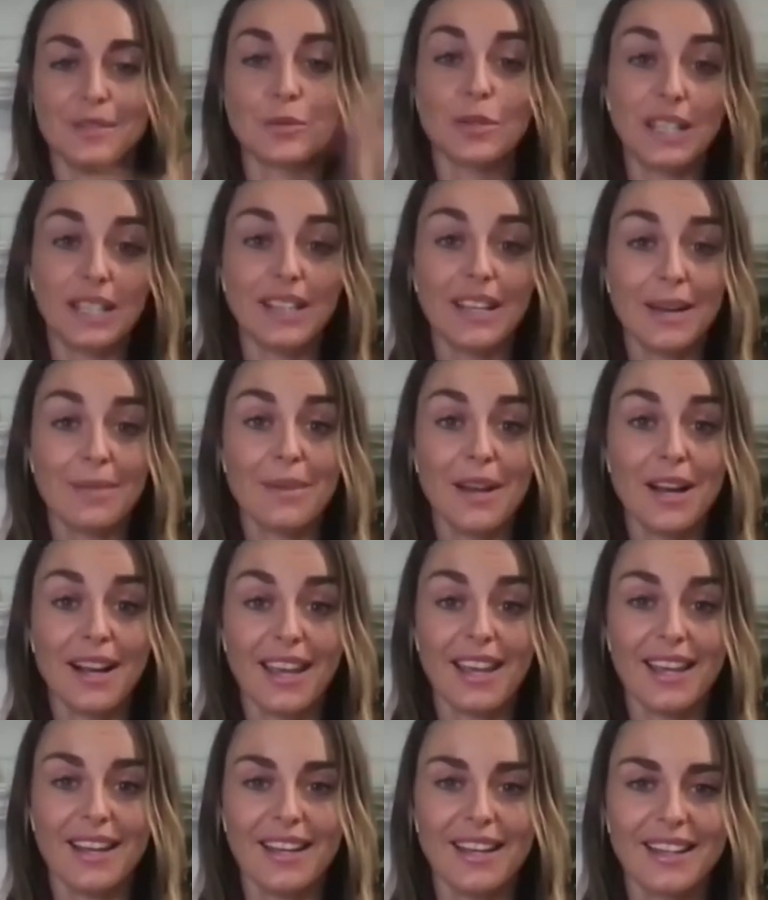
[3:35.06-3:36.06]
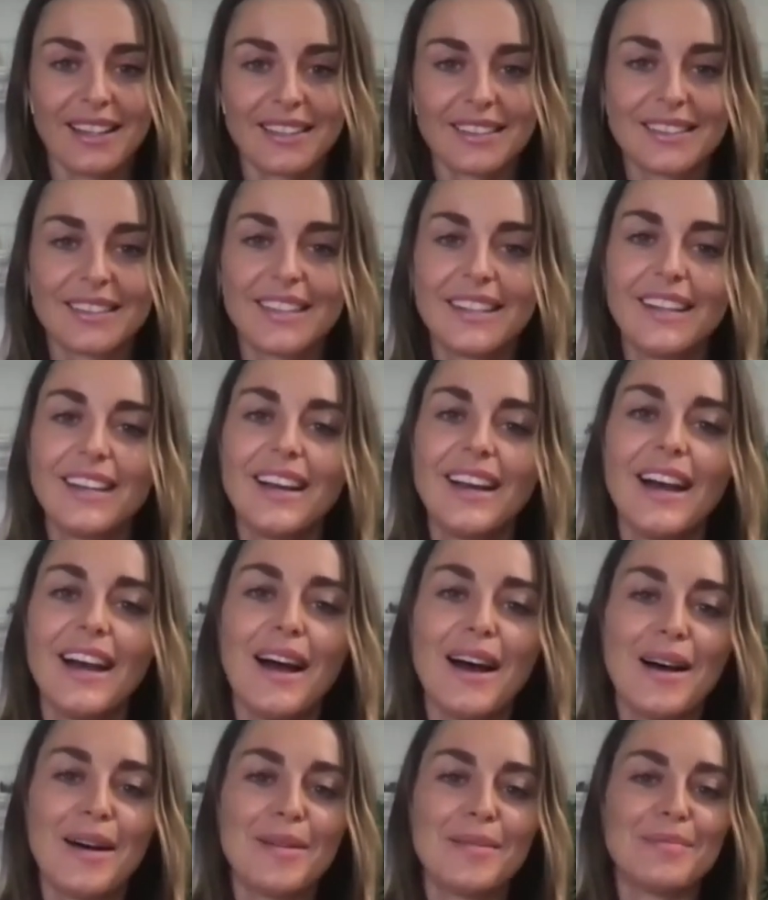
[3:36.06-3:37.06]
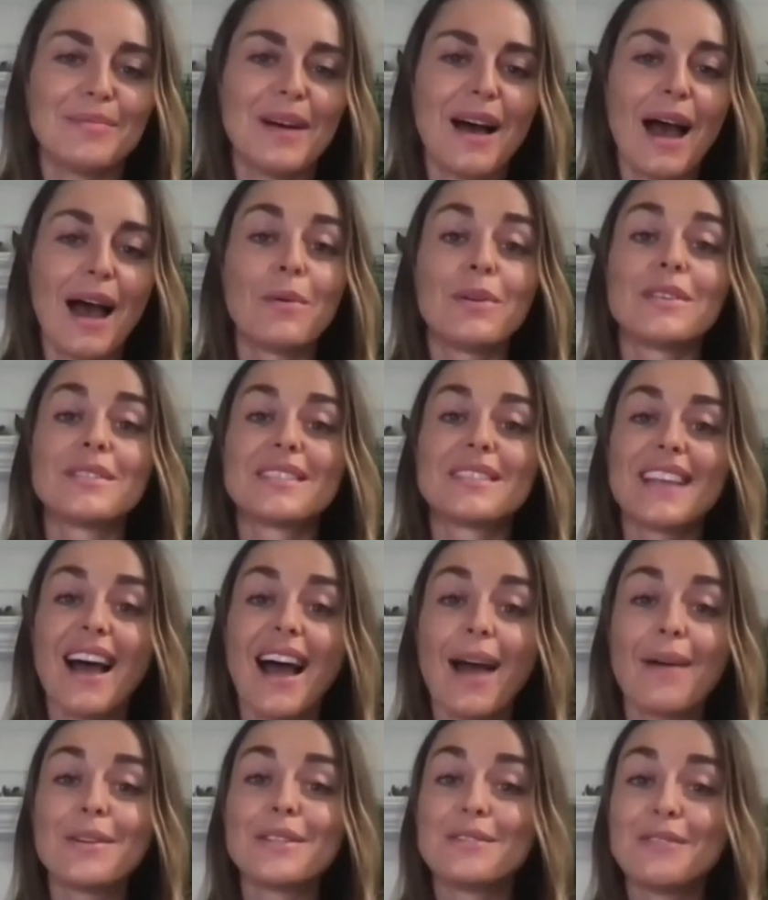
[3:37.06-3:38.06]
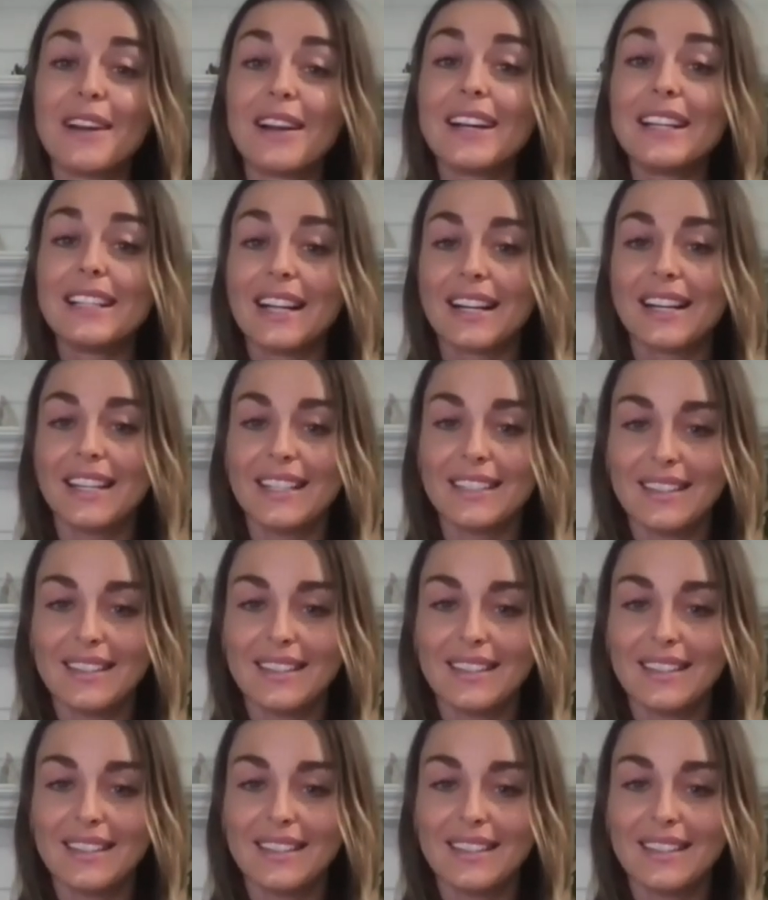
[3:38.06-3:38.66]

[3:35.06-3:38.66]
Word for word: Really, I'm not kidding. See, um, I was I was very lucky